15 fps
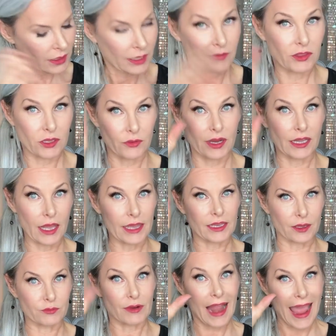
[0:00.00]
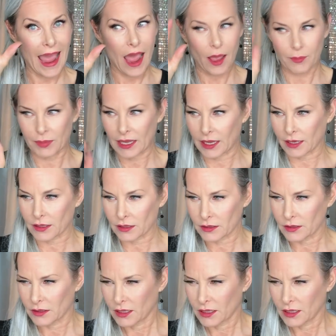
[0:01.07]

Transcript: Even though I like it, rat pink.